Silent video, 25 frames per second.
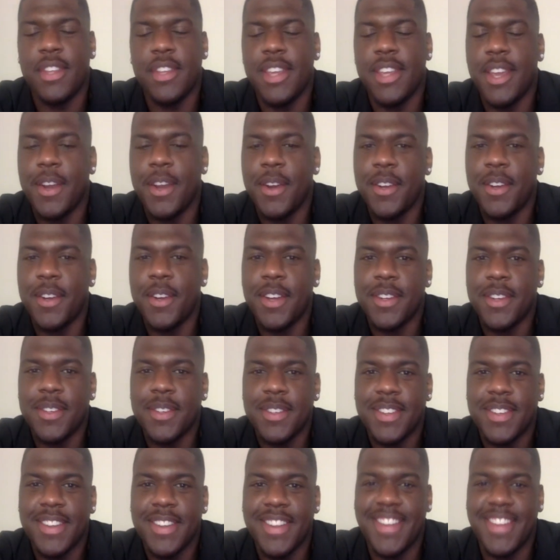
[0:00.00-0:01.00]
Aaron Donald.
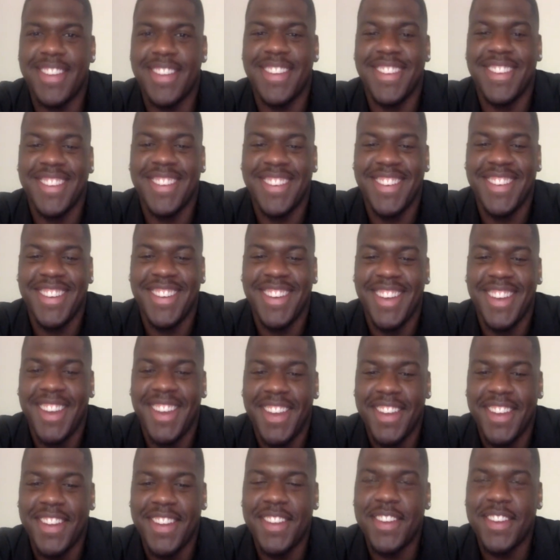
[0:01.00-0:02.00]

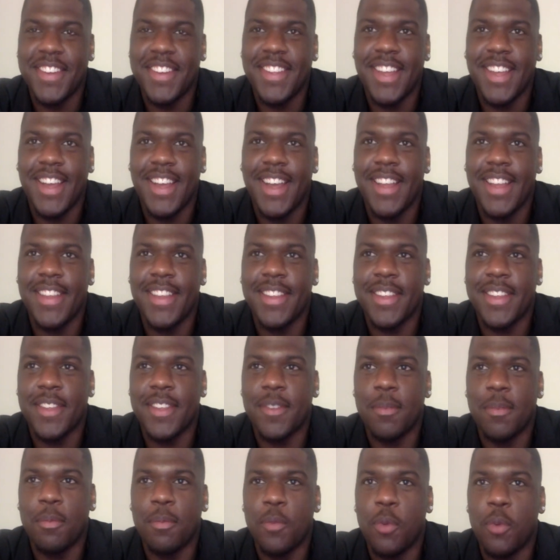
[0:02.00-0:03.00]
Because
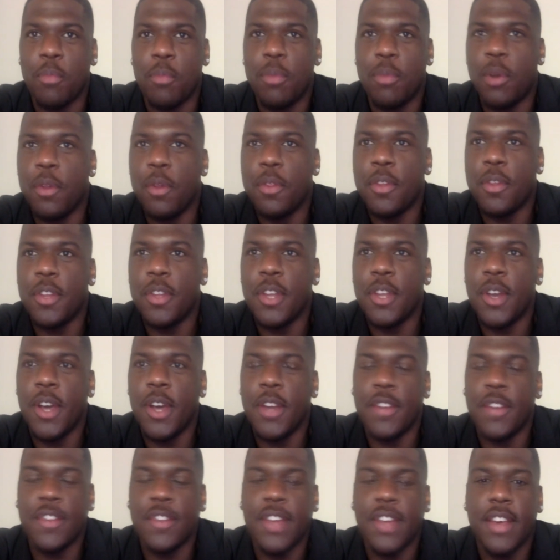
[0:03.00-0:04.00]
we're both,
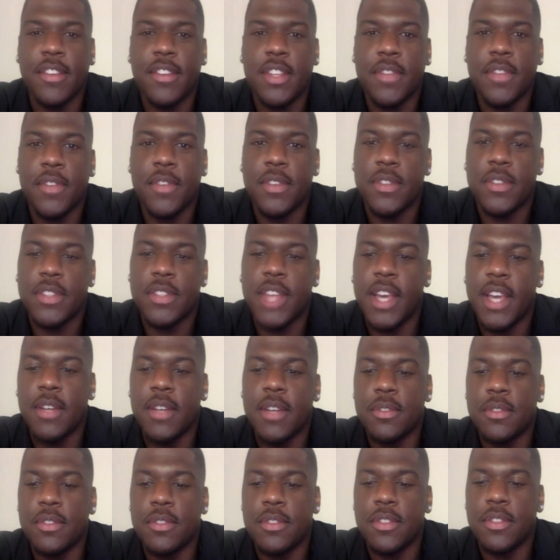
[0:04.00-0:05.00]
undersized defensive
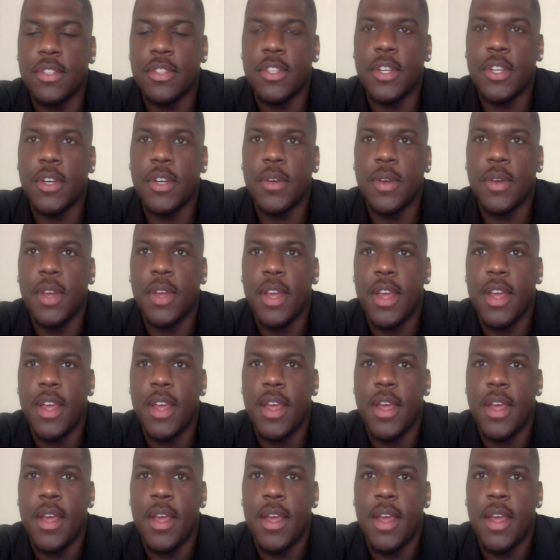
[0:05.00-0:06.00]
tackles,
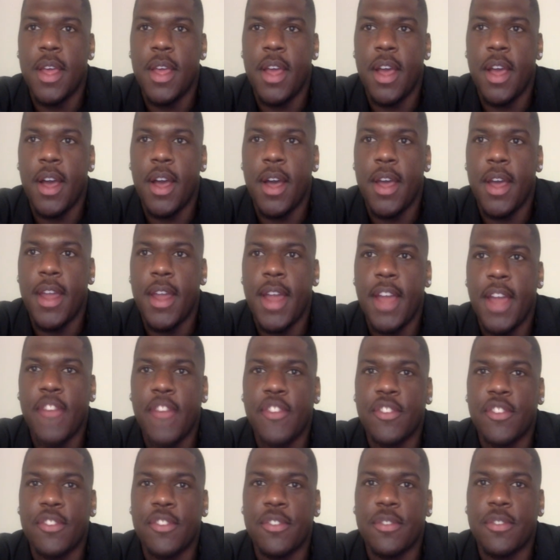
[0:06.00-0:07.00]
and I
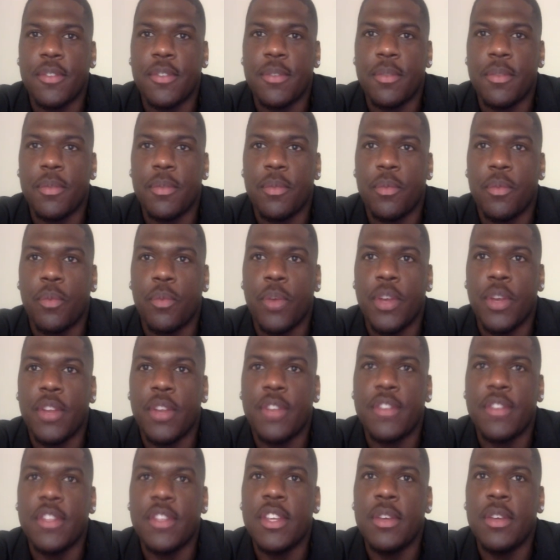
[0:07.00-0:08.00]
just want to
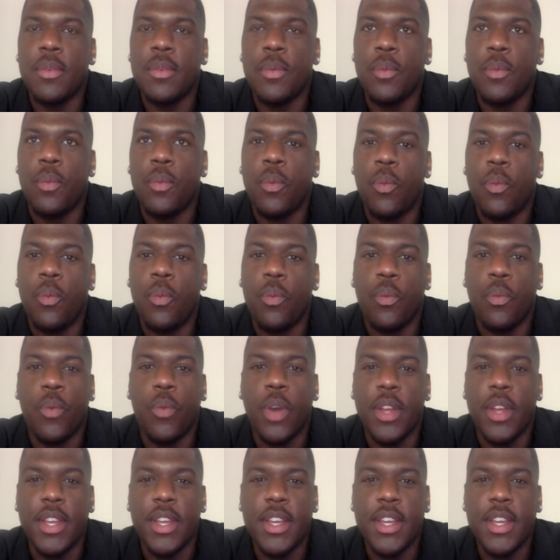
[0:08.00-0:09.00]
see
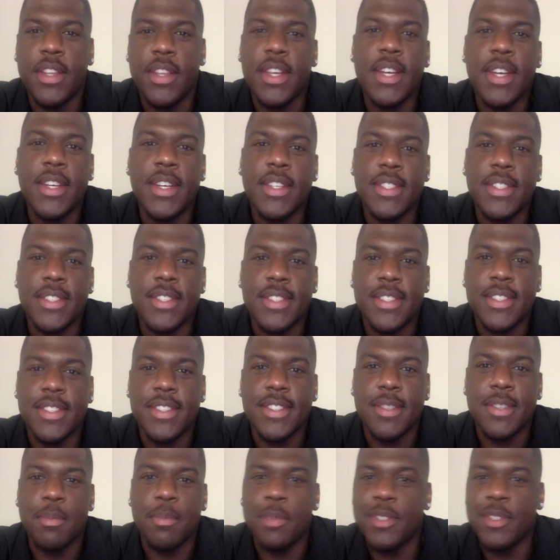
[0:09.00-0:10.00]
what he does
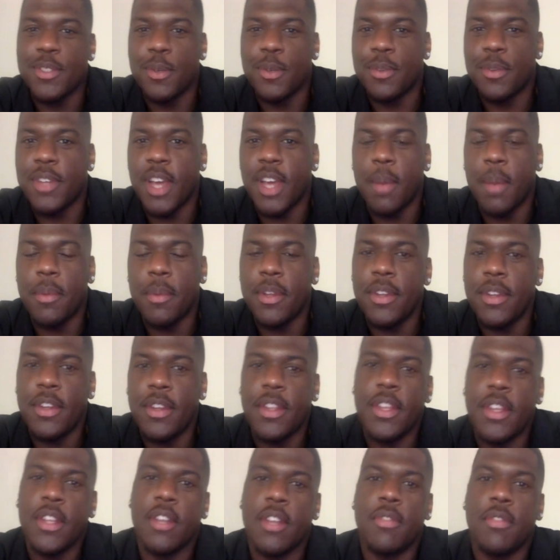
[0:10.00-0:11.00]
to be so dominant
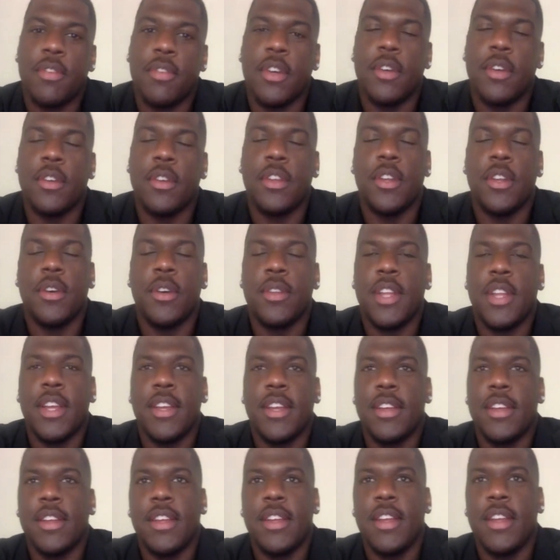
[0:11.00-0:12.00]
in the NFL.
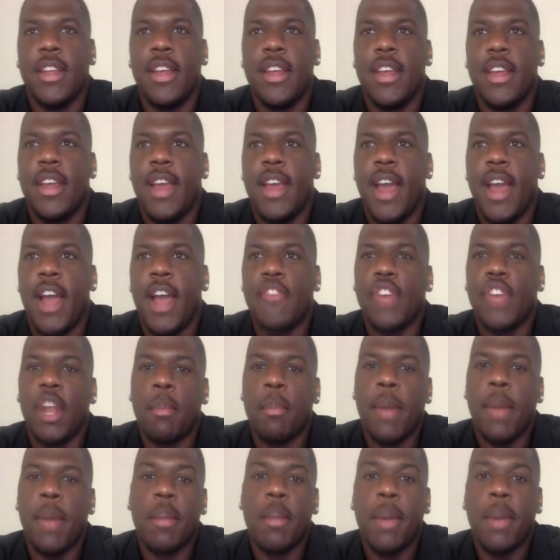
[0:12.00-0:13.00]
I try to
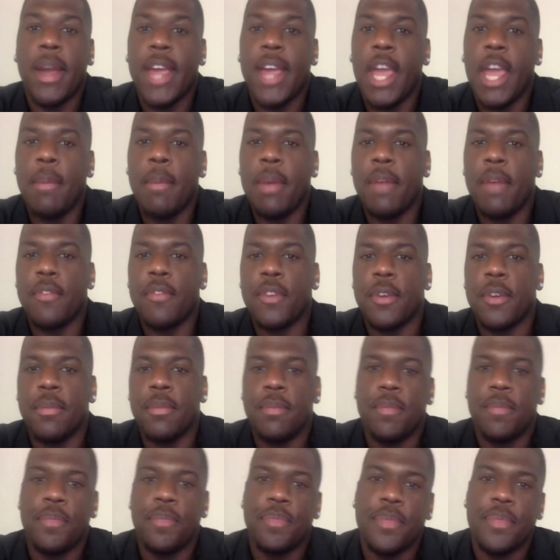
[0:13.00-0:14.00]
model my game after him,
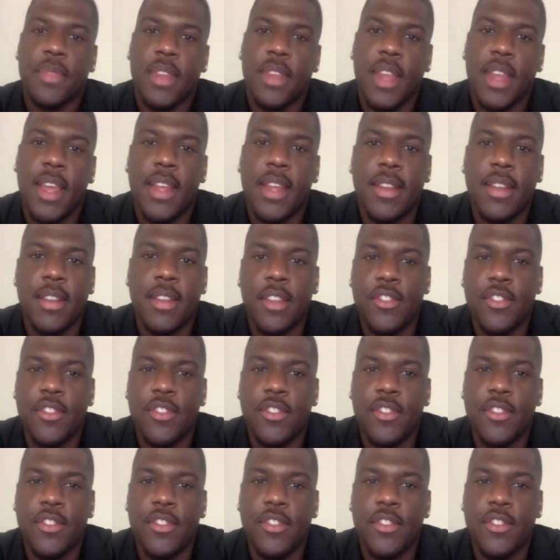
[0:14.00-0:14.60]
and it's